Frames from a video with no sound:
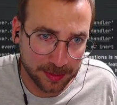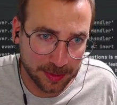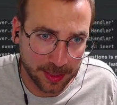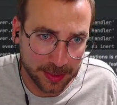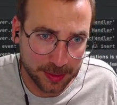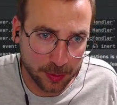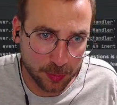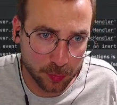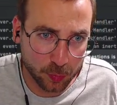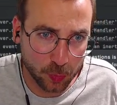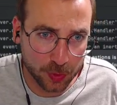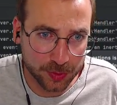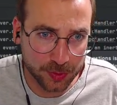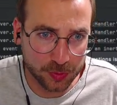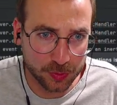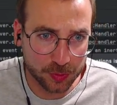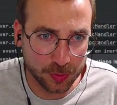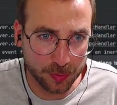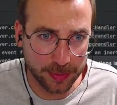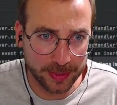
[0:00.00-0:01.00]
I don't want
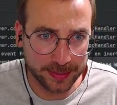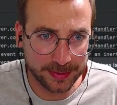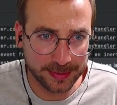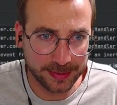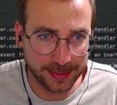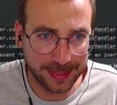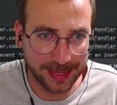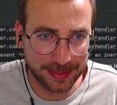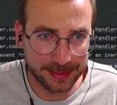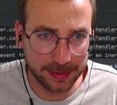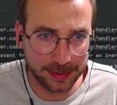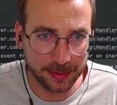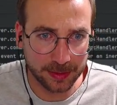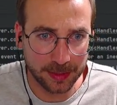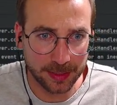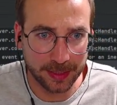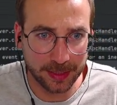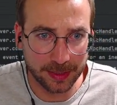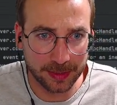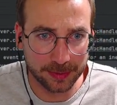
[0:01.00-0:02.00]
to do that again
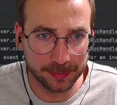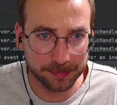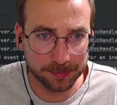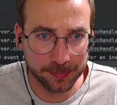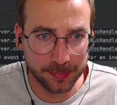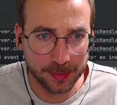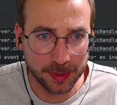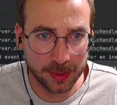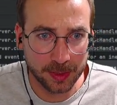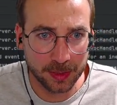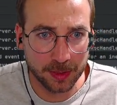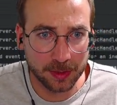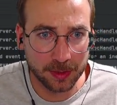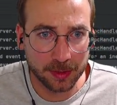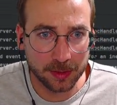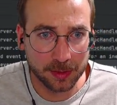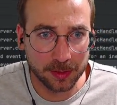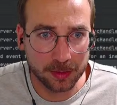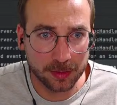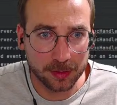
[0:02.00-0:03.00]
here.
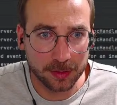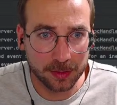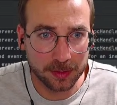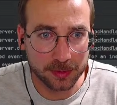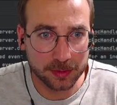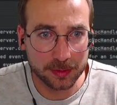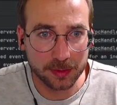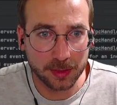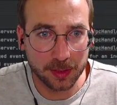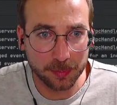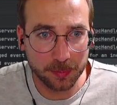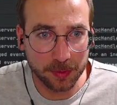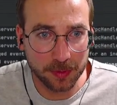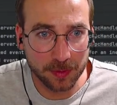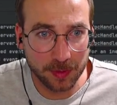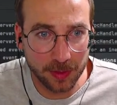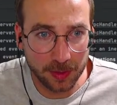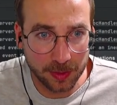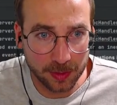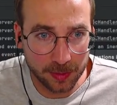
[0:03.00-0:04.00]
Let's keep it
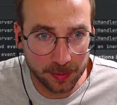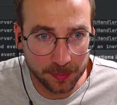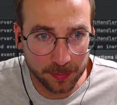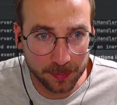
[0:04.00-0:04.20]
here.